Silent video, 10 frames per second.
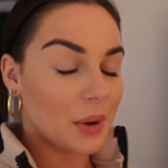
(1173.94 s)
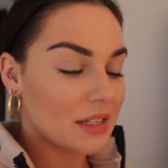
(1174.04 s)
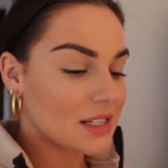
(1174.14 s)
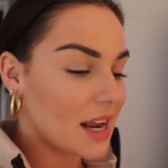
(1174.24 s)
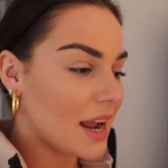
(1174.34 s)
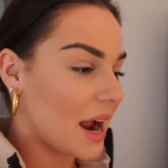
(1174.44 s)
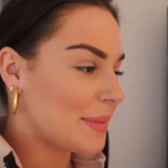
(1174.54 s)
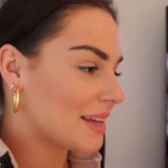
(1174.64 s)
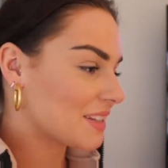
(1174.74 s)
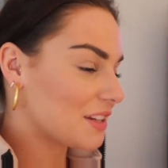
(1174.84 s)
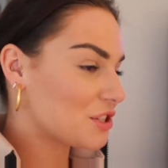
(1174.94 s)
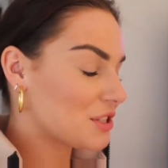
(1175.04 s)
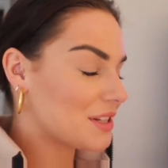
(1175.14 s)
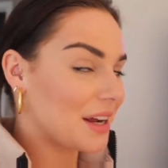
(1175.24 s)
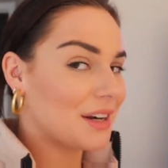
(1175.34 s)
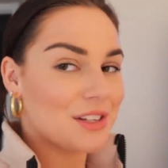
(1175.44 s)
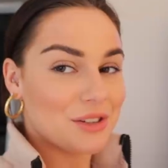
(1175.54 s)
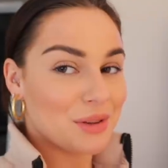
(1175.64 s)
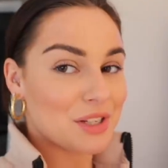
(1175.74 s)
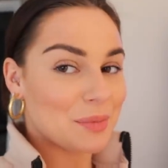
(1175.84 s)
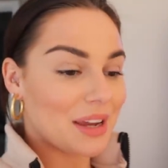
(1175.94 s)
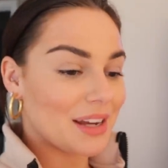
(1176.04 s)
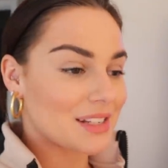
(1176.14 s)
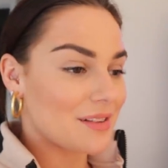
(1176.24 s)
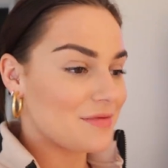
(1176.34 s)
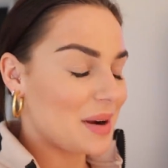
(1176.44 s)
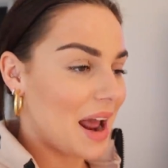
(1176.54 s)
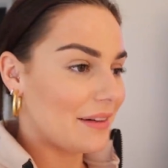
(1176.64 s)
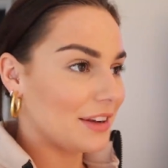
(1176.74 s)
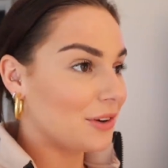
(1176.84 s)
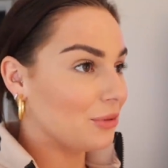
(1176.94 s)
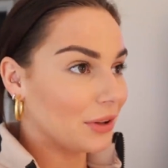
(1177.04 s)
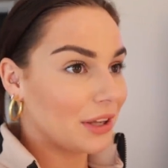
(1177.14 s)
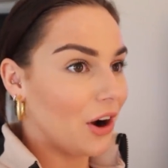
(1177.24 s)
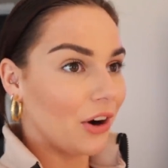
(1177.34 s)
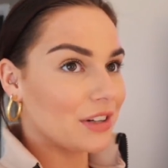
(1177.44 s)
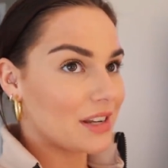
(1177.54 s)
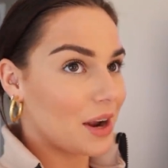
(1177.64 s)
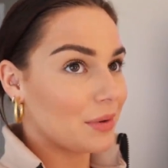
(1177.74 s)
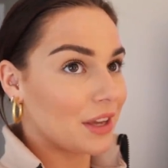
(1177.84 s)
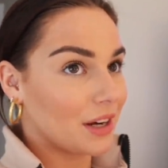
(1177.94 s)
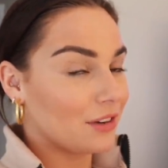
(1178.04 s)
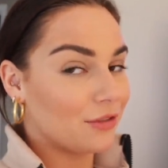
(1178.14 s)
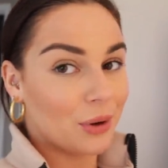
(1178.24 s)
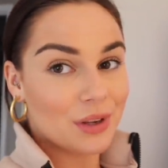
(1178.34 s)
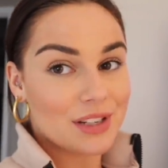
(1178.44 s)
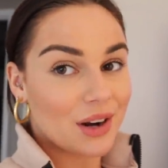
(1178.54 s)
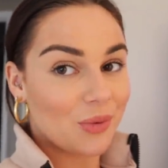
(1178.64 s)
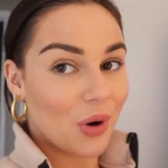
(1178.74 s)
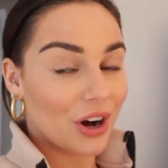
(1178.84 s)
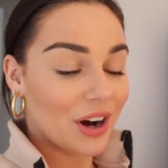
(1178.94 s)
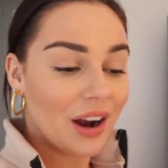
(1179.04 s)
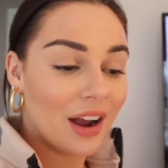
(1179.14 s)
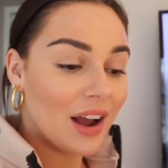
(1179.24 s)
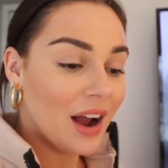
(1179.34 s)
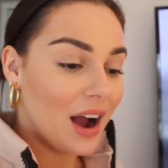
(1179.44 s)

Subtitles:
It's Wednesday. I basically just decided to do this because I've been having a really hard day with getting focused on work.